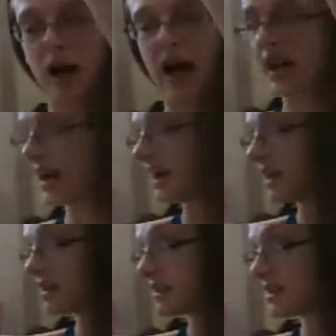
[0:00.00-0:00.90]
packets.
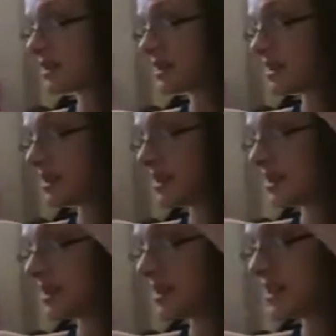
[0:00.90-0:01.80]

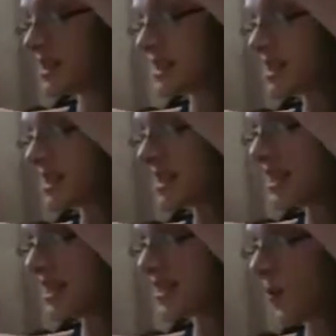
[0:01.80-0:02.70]
You can
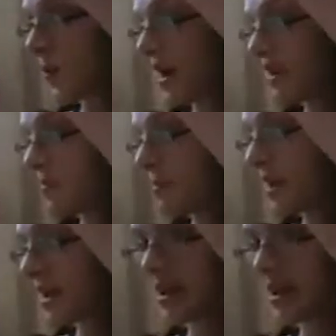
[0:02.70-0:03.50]
see it's quite a big